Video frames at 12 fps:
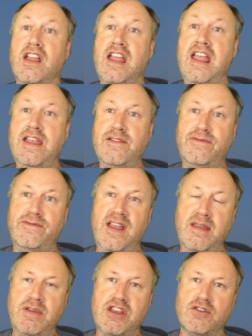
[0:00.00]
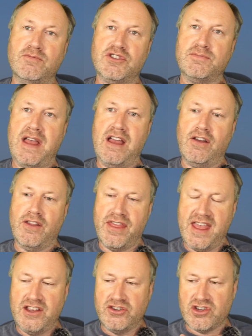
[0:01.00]
if it becomes about
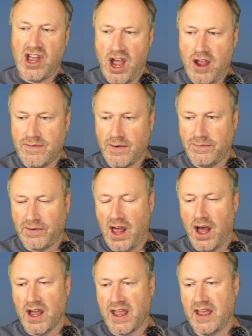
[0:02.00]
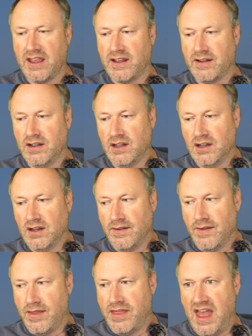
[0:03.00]
things overflying,
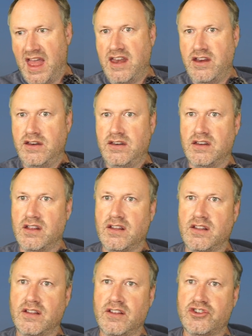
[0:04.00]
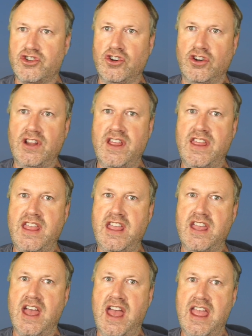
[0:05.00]
then surely
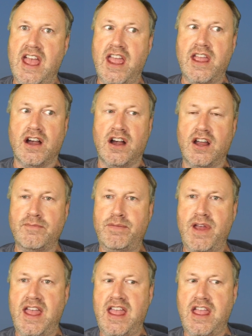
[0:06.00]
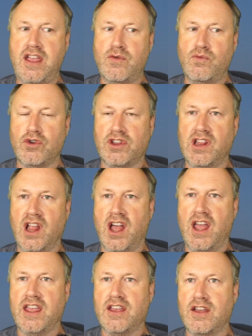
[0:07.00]
the AAIB would
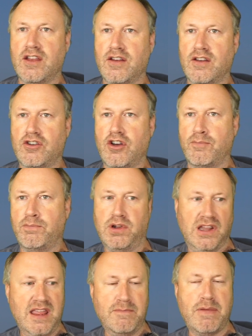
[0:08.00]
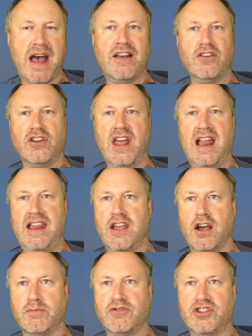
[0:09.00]
like complete ban on
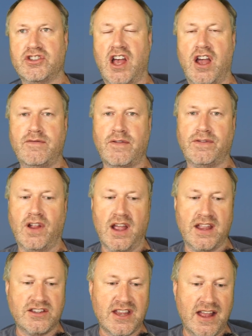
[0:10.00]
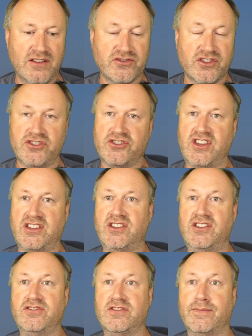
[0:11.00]
helicopters overflying towns and
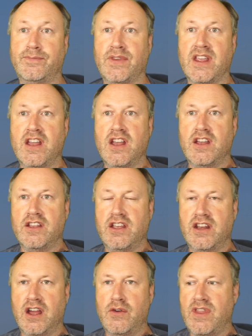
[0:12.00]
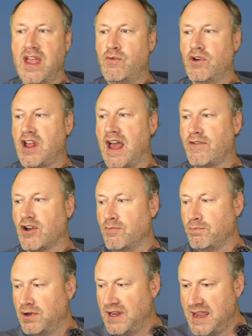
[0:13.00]
cities. You know, they will have a
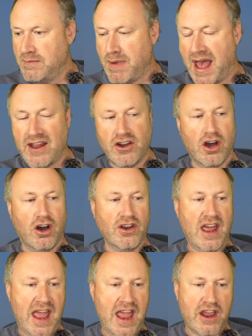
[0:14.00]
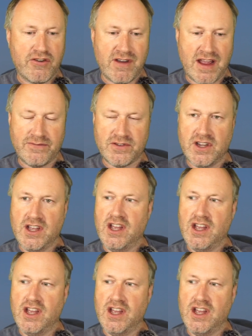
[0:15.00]
complete ban on aircraft